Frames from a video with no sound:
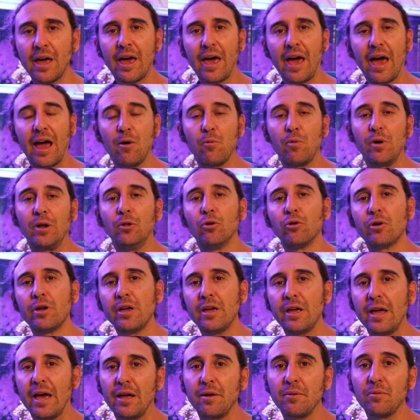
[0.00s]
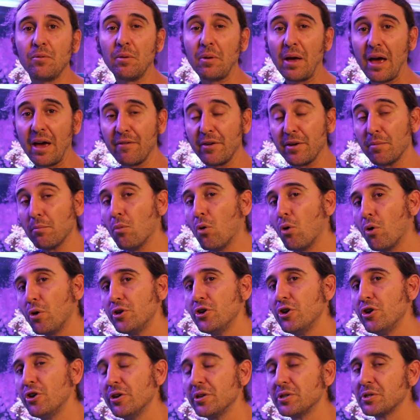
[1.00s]
and we're looking at having more
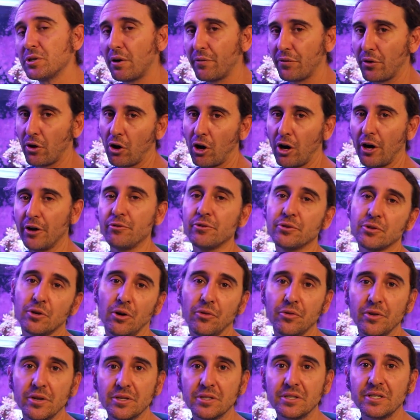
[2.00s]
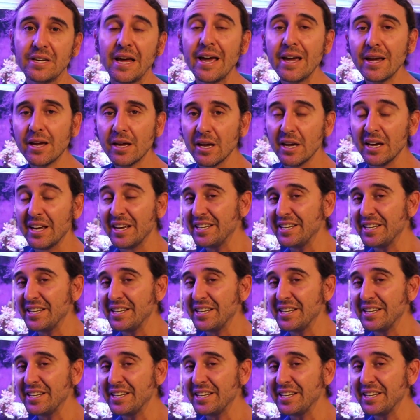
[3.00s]
units of the hydras on this tank